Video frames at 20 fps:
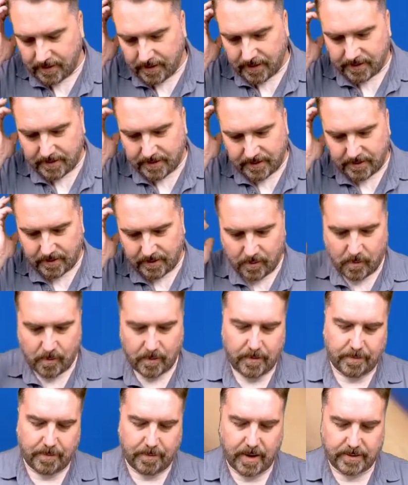I think the corner
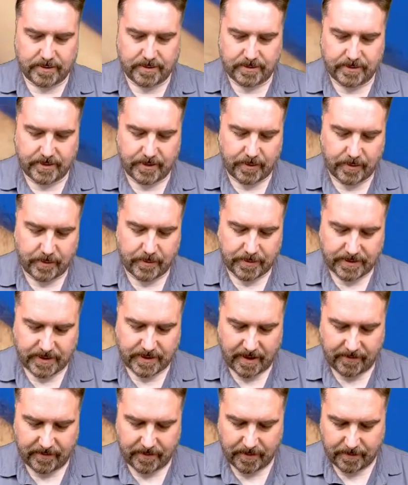box is the only ones I
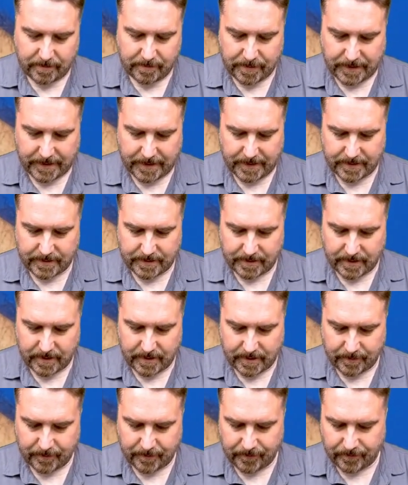haven't completed yet.
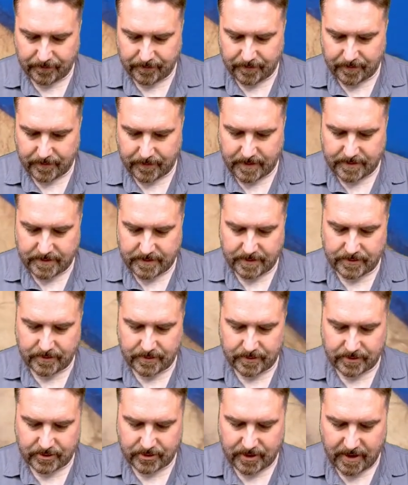These things are a
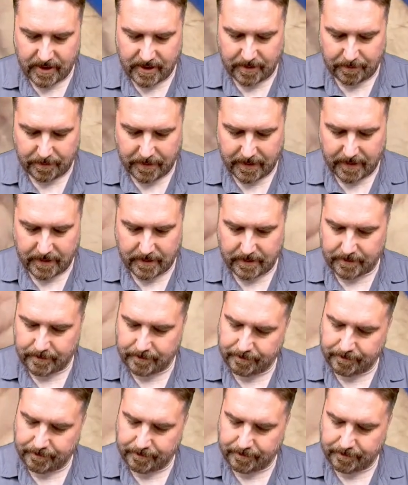giant pain.